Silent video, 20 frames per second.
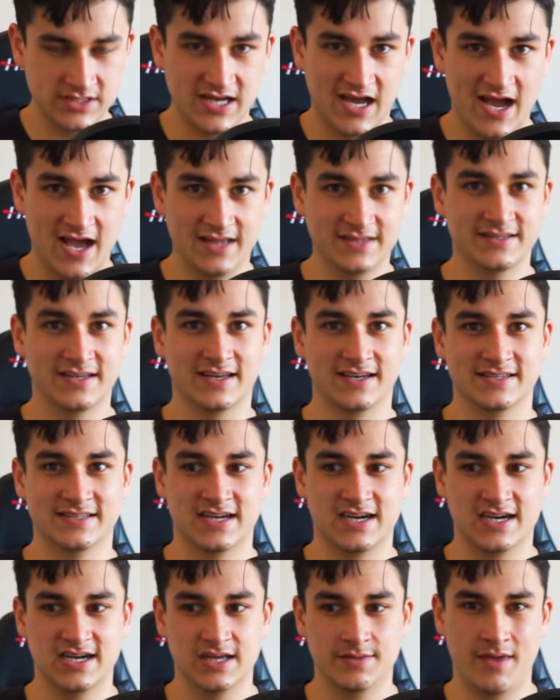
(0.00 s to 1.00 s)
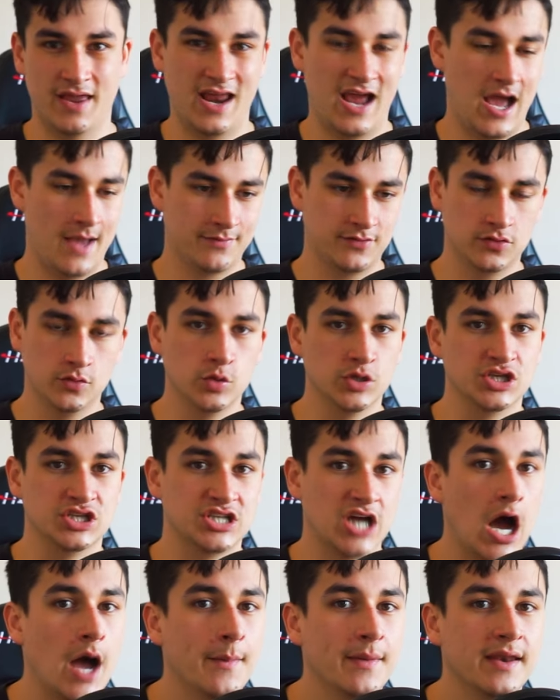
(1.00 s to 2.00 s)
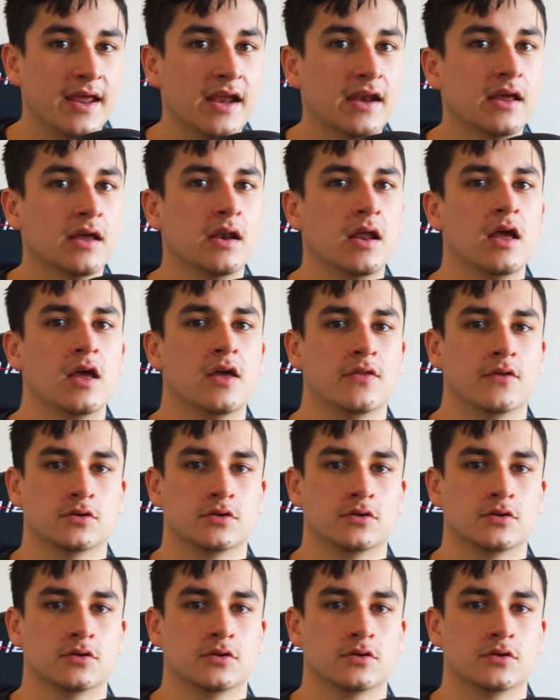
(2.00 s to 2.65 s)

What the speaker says: task at a time and absolutely dominate it,